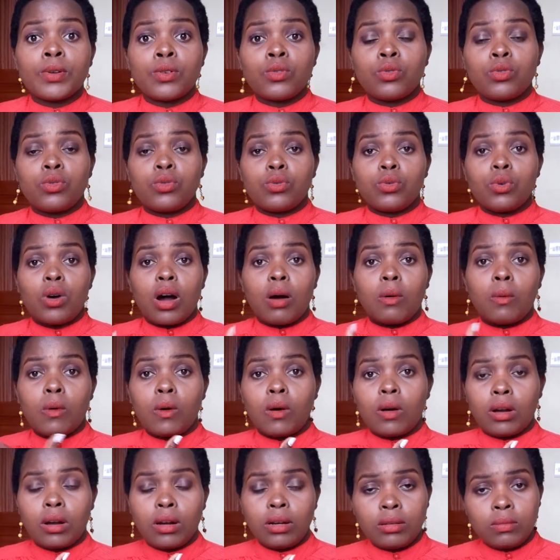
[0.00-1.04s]
to do a
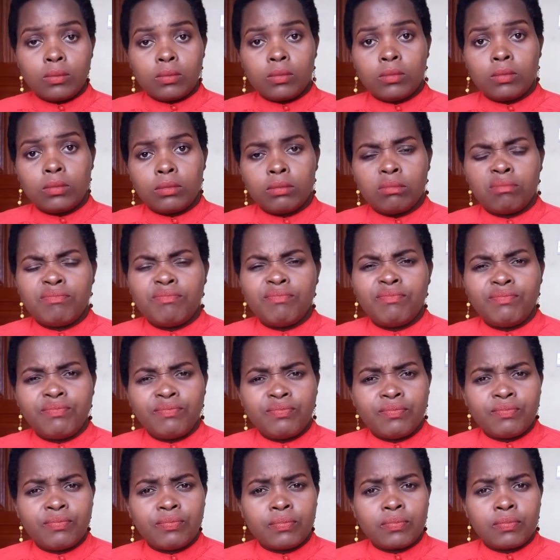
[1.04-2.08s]
wall,
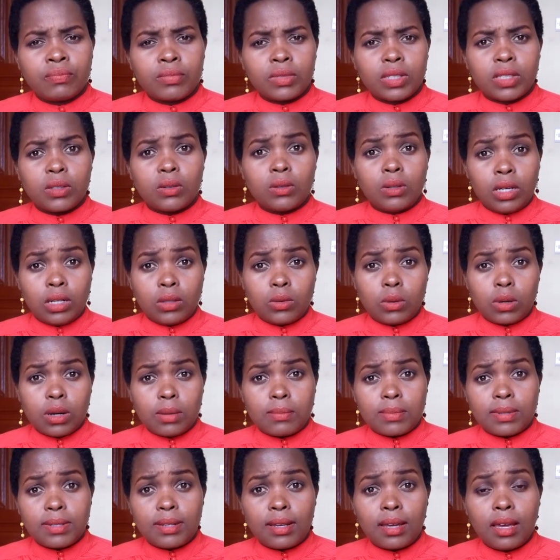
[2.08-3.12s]
you get what I'm
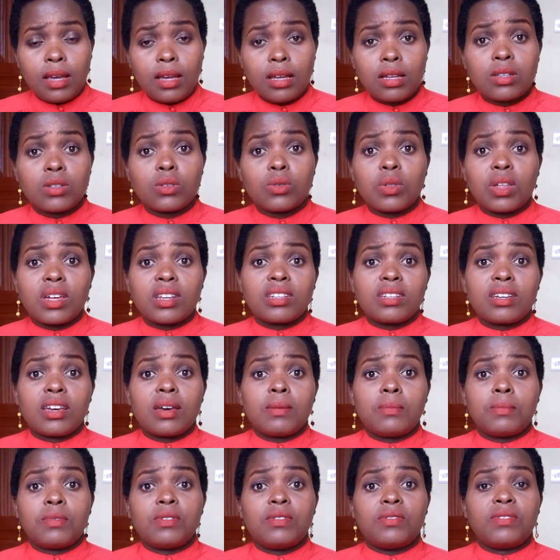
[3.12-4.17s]
saying, so that you can
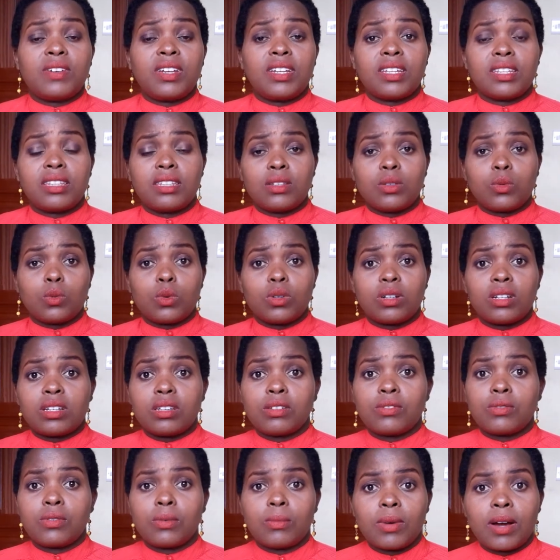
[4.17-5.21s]
prevent these waters
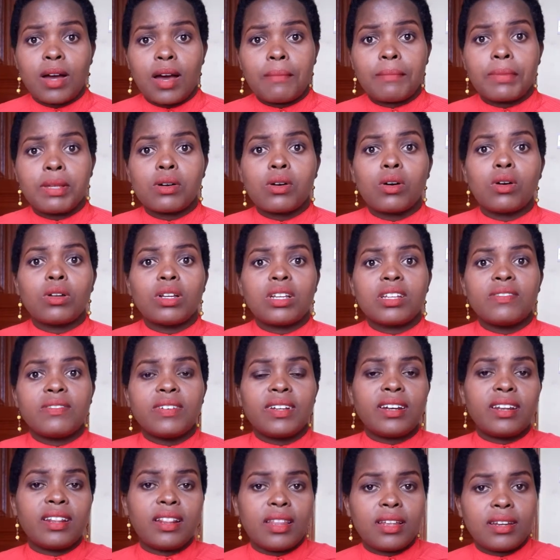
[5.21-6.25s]
from coming, or
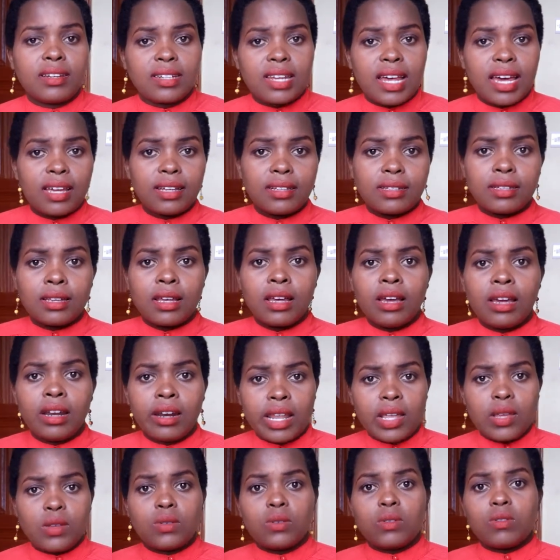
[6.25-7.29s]
even the tides.
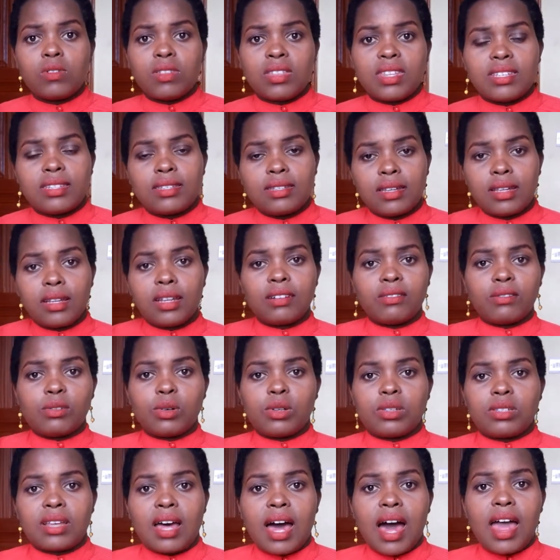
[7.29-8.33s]
Now the sea level is
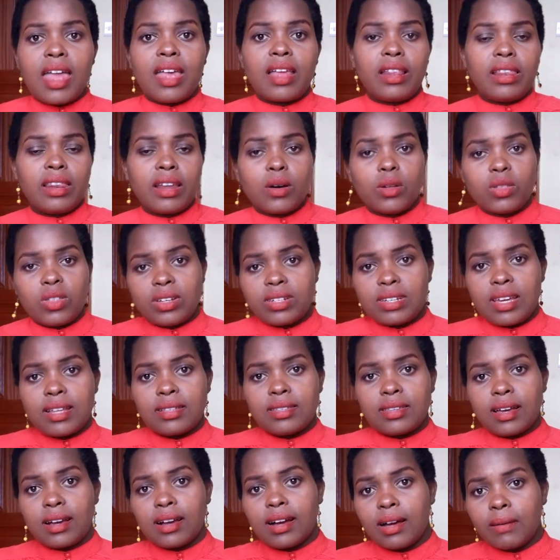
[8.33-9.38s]
high, now the tides
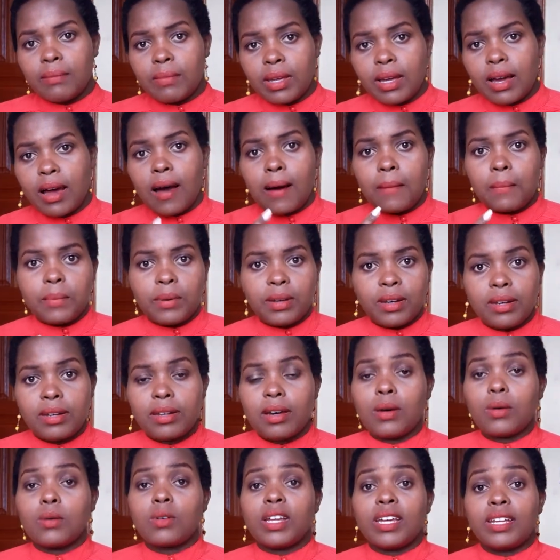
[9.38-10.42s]
are coming up and
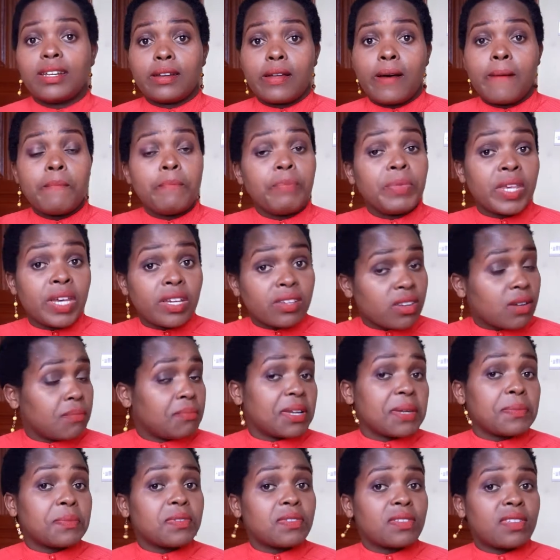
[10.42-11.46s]
down, and
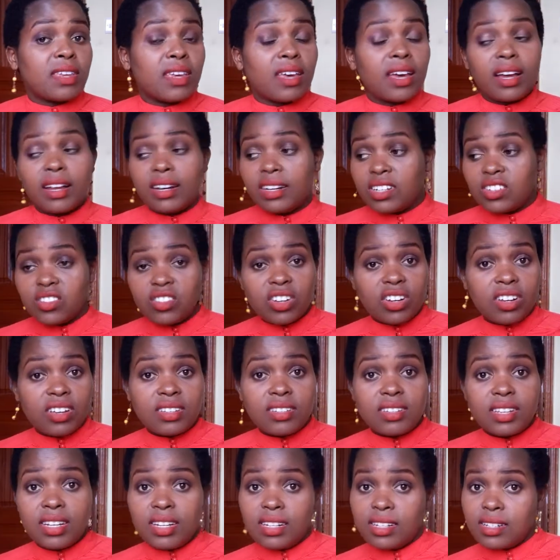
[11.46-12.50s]
sometimes they are dangerous
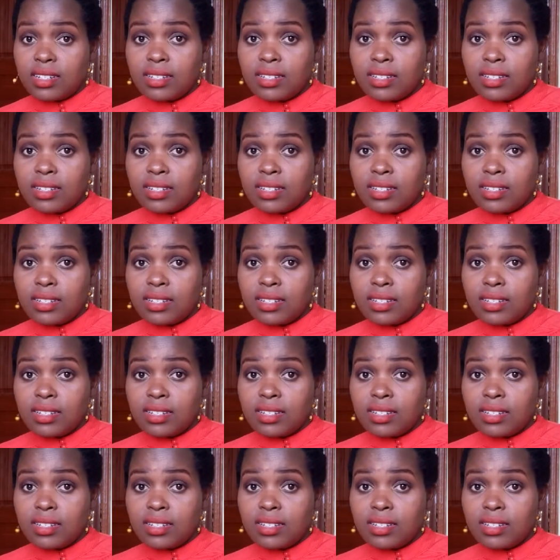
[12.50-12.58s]
and